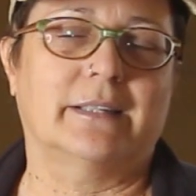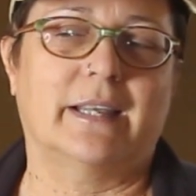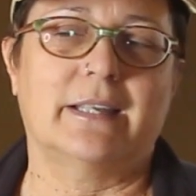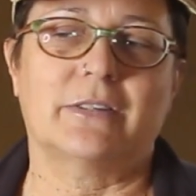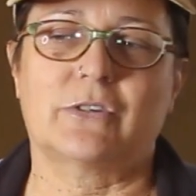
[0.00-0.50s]

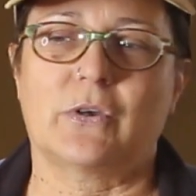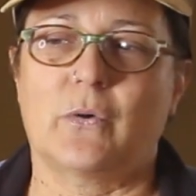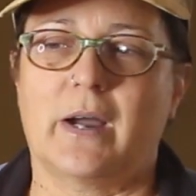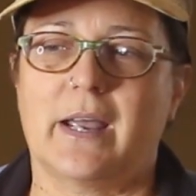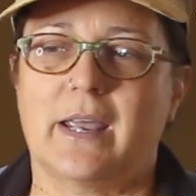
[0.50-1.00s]
and
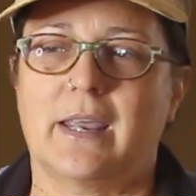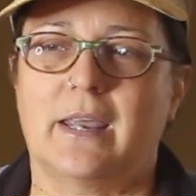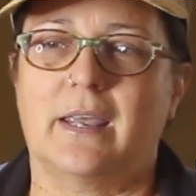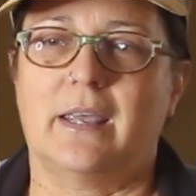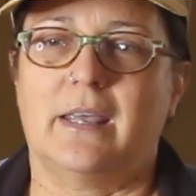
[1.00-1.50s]
so
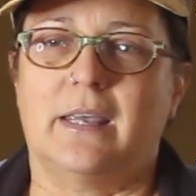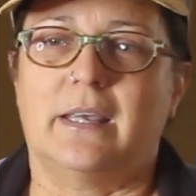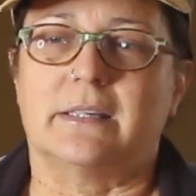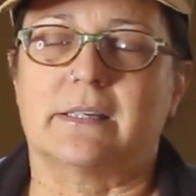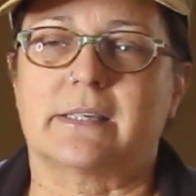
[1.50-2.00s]
I
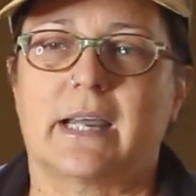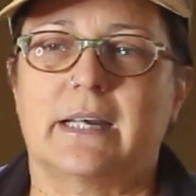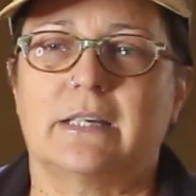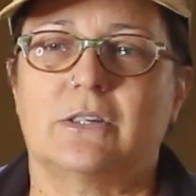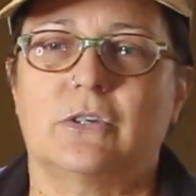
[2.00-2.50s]

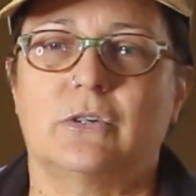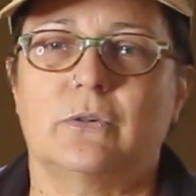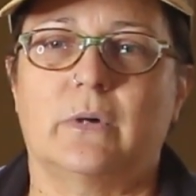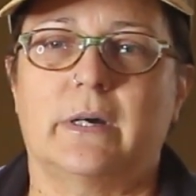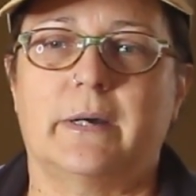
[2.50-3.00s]
decided
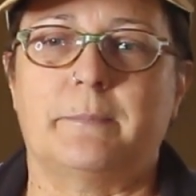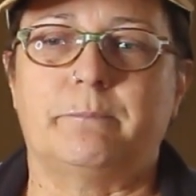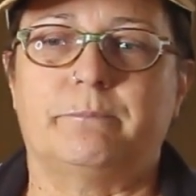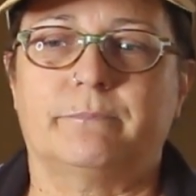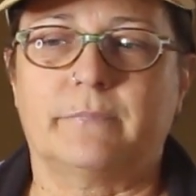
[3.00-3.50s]
to um,